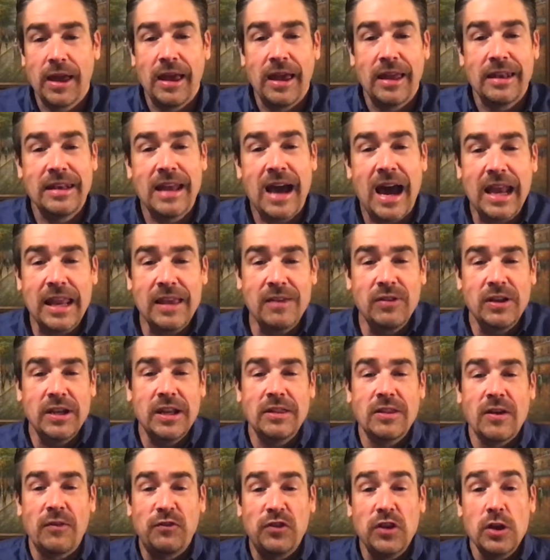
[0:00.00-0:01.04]
not even in
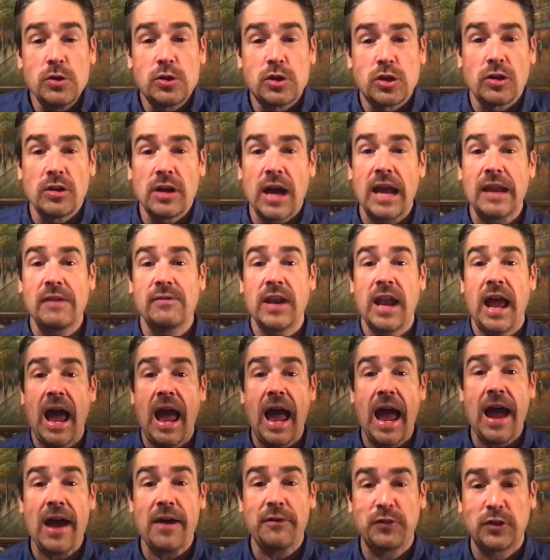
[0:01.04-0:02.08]
the future, not even
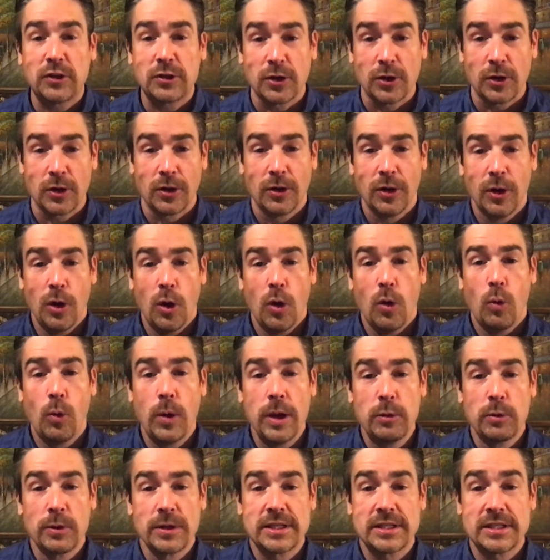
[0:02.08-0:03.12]
after
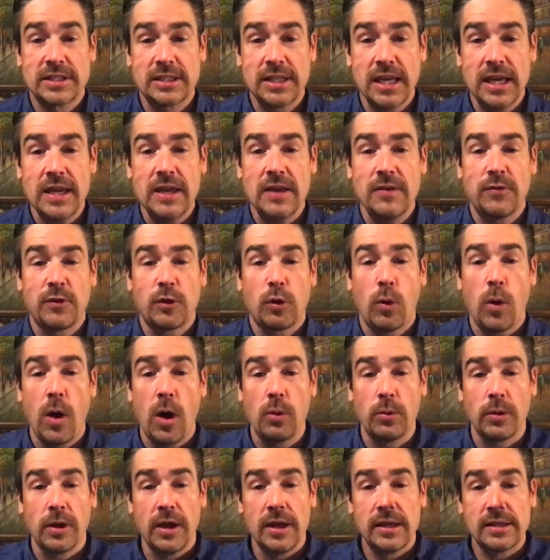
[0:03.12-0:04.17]
we receive,
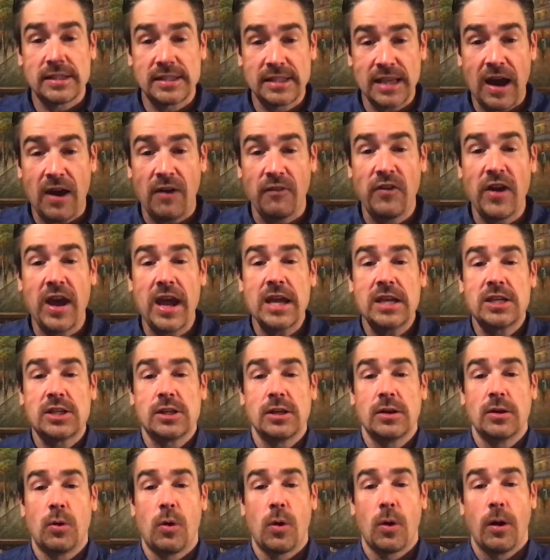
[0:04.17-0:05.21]
quote,
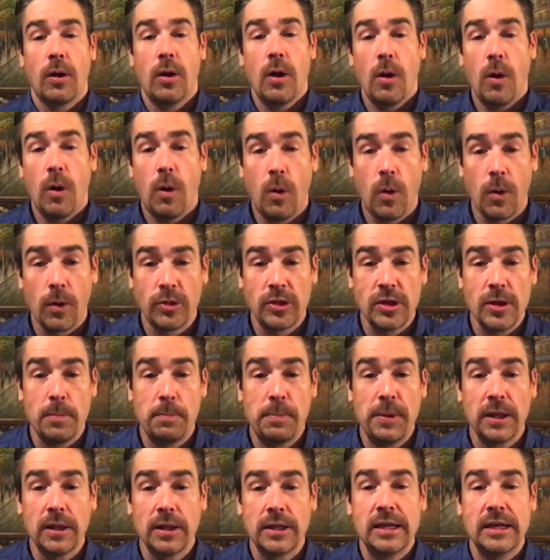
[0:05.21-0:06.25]
salvation or the
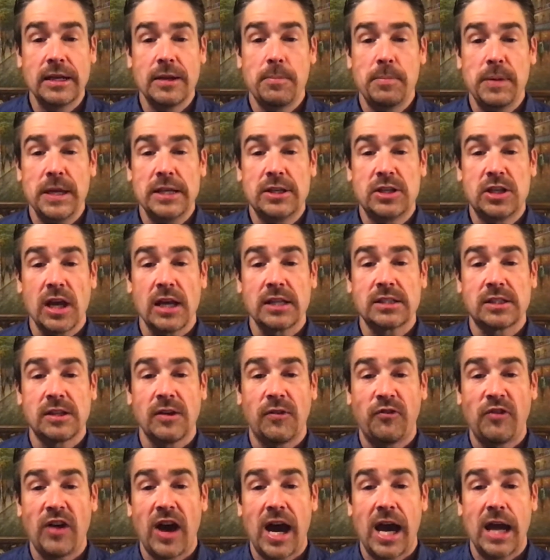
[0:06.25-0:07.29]
ability to be
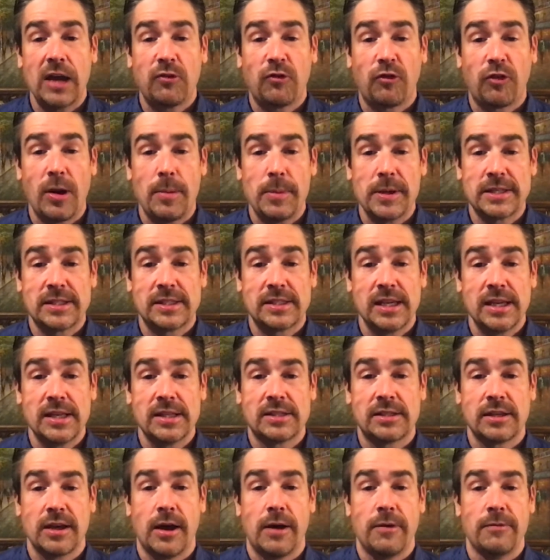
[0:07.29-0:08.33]
justified from a
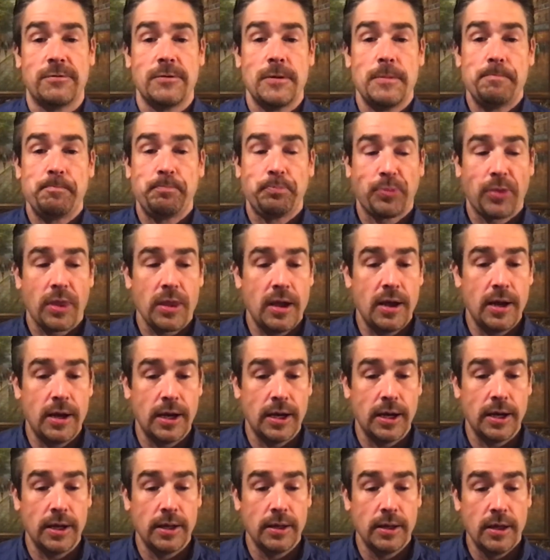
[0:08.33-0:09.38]
sense of
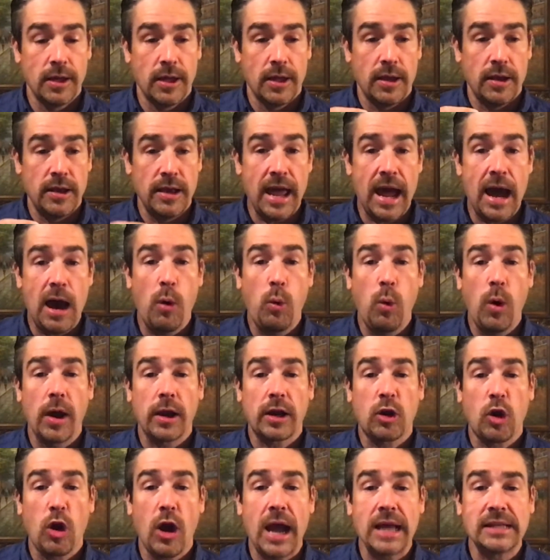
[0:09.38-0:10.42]
now what
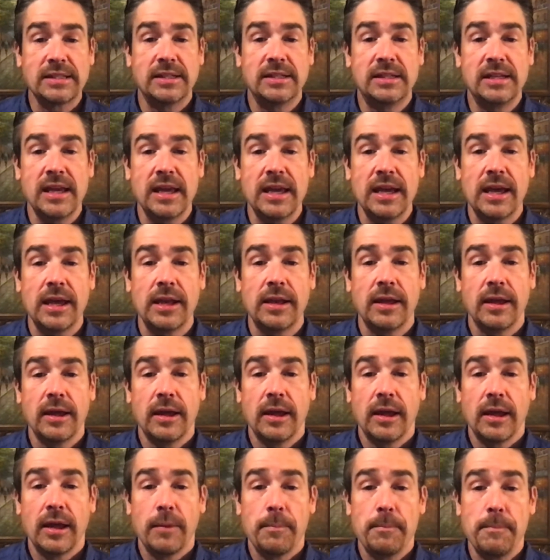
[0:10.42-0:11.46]
Christ did
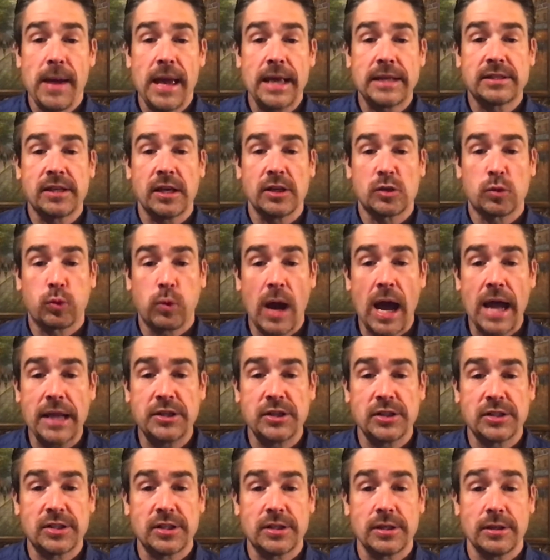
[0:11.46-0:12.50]
makes us
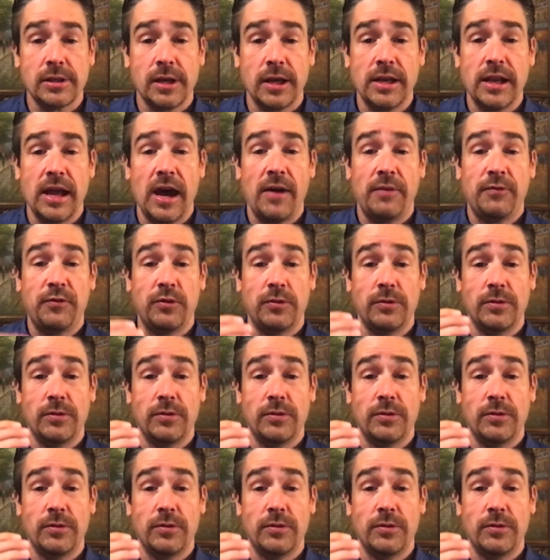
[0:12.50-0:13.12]
righteous enough